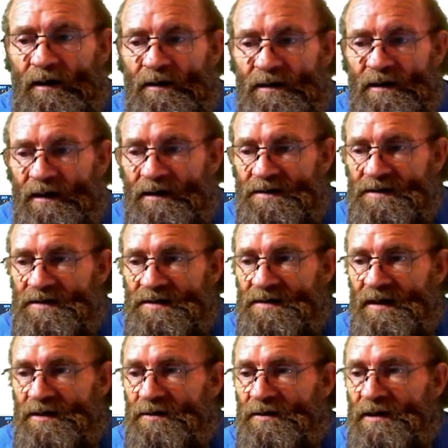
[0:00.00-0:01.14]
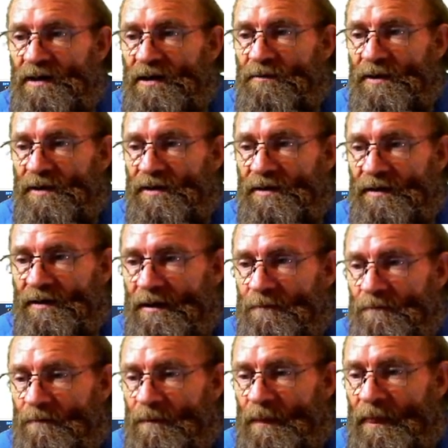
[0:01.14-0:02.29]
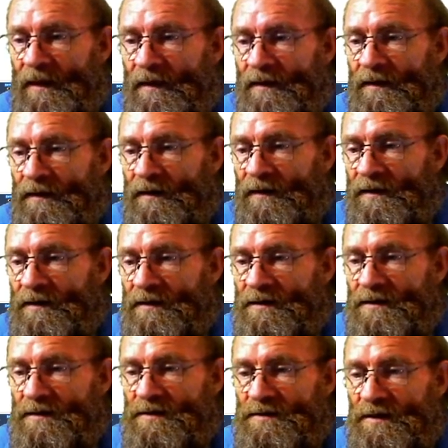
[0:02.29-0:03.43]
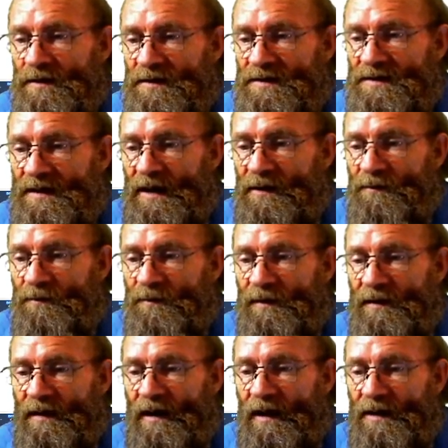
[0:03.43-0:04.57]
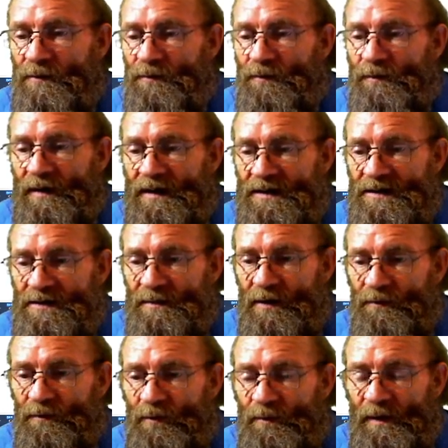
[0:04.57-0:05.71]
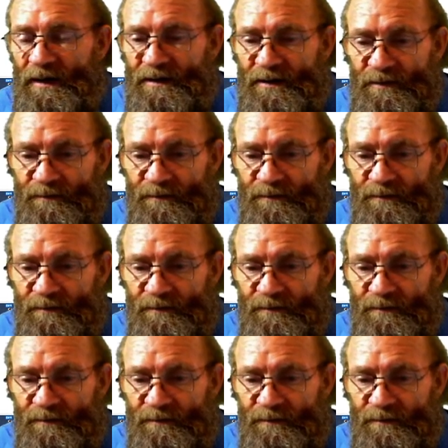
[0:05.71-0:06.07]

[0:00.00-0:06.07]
the risks that you're dealing with. Okay, so save other XML format,